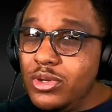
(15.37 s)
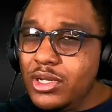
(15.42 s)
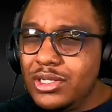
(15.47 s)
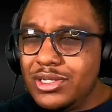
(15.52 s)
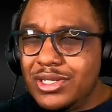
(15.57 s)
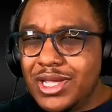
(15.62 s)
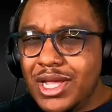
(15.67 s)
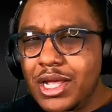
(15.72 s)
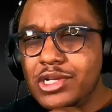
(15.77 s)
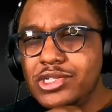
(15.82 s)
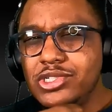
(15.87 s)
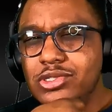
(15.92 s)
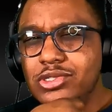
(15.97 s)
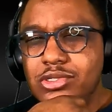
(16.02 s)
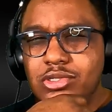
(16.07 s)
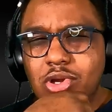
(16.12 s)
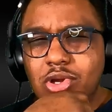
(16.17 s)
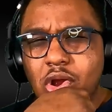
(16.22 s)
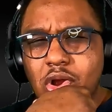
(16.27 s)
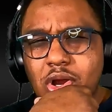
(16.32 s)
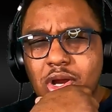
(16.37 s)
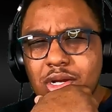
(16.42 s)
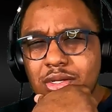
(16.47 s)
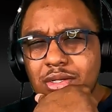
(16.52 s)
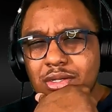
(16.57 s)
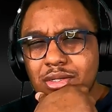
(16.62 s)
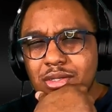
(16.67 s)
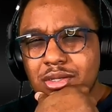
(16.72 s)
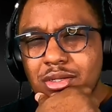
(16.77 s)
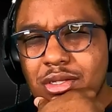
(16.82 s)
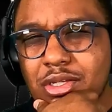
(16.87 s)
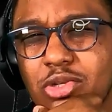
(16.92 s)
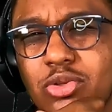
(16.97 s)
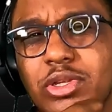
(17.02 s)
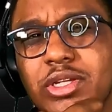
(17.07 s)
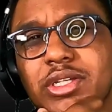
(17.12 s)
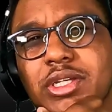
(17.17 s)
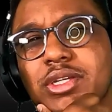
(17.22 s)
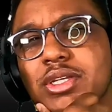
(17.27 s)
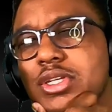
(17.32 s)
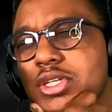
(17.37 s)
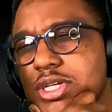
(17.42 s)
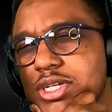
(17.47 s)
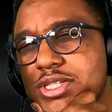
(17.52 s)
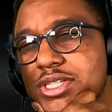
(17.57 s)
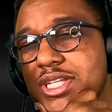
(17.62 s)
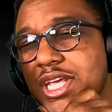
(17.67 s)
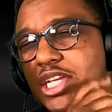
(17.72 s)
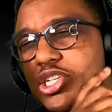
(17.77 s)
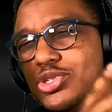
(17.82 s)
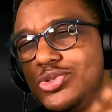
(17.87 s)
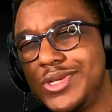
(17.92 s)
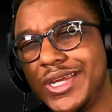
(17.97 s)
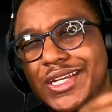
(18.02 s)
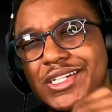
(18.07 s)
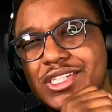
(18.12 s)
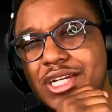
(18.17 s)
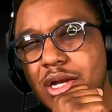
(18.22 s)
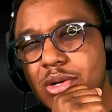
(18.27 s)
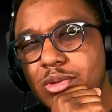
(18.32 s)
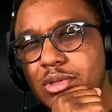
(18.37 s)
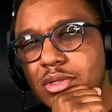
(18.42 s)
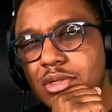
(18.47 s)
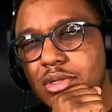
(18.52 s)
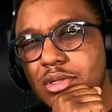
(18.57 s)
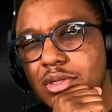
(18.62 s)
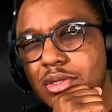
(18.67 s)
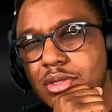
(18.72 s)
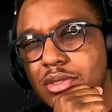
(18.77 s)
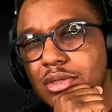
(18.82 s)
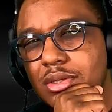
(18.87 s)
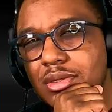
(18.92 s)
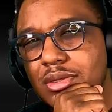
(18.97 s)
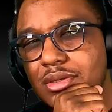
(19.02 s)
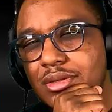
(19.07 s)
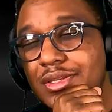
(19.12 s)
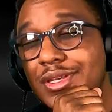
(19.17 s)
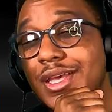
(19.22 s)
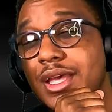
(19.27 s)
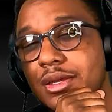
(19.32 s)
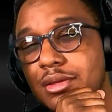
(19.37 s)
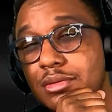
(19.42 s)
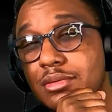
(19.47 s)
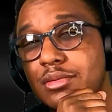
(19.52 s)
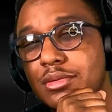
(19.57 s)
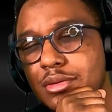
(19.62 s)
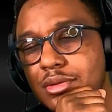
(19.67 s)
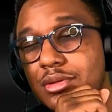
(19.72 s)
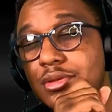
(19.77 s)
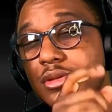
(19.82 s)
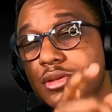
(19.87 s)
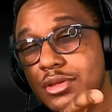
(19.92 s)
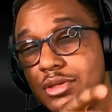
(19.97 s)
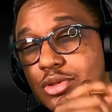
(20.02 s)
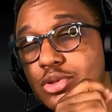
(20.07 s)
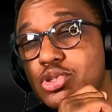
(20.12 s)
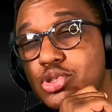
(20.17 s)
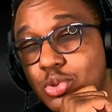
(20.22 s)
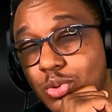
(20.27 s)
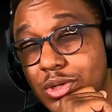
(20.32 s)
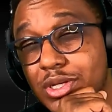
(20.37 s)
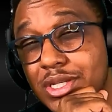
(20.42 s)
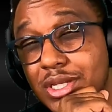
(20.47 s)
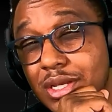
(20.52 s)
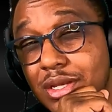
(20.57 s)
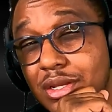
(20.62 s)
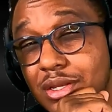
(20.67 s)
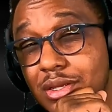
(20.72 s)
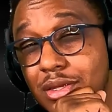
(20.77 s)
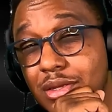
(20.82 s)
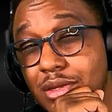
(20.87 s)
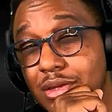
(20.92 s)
and gosh darn, you're looking good today. Did you take a shower? Yeah, you sure did.